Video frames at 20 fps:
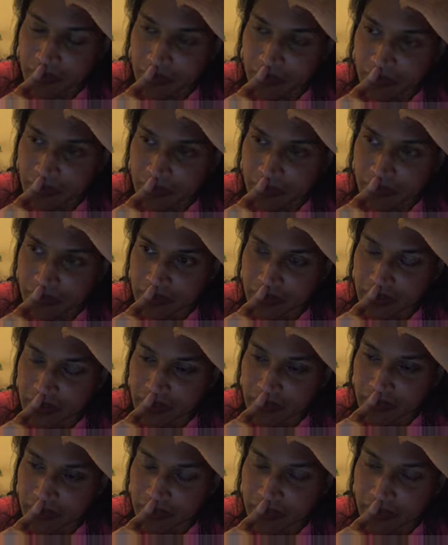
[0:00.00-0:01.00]
how to do that,
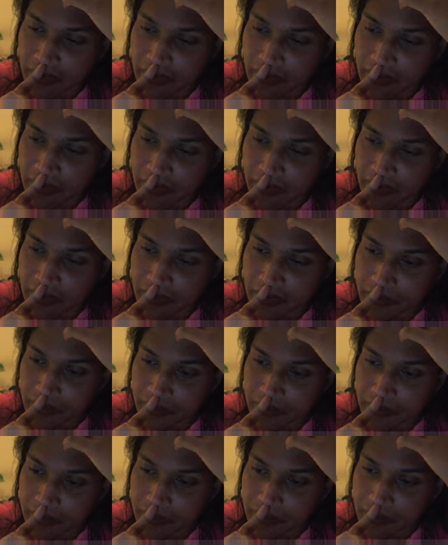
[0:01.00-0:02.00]
like a
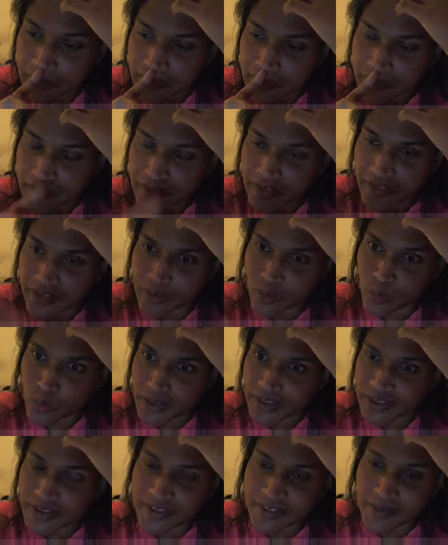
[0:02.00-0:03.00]

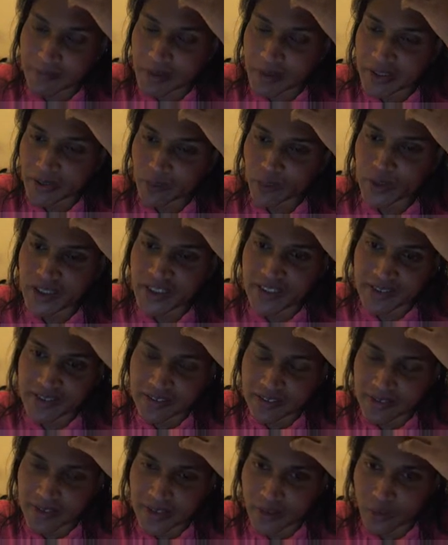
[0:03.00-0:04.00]
weekly by
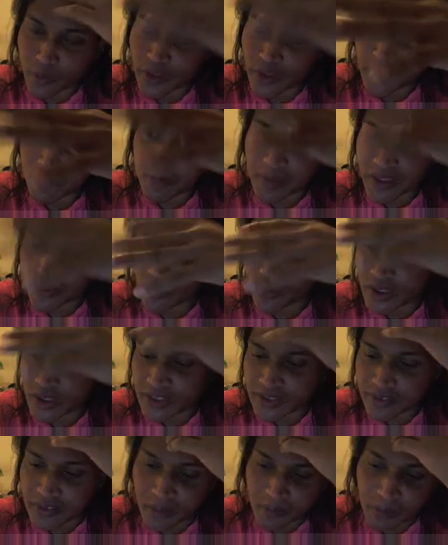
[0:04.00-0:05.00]
week, like week by
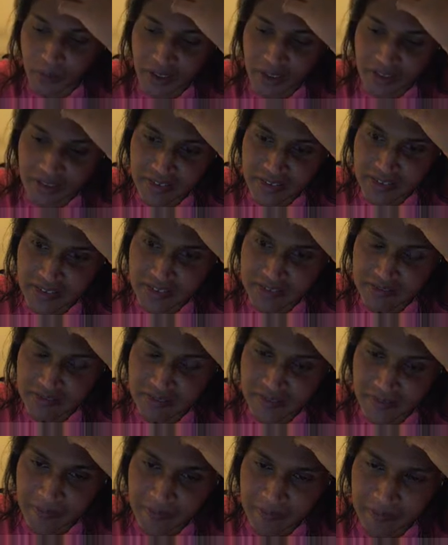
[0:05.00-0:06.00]
week
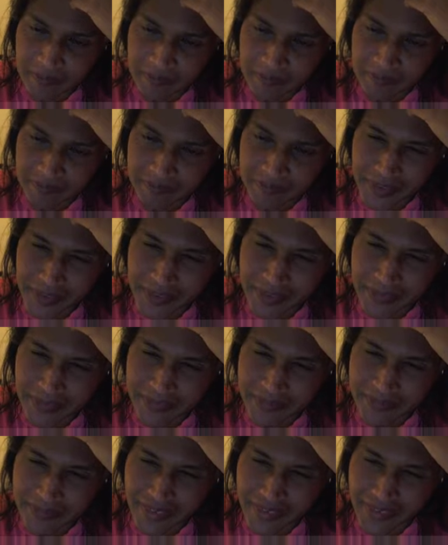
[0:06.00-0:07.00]
comparison. I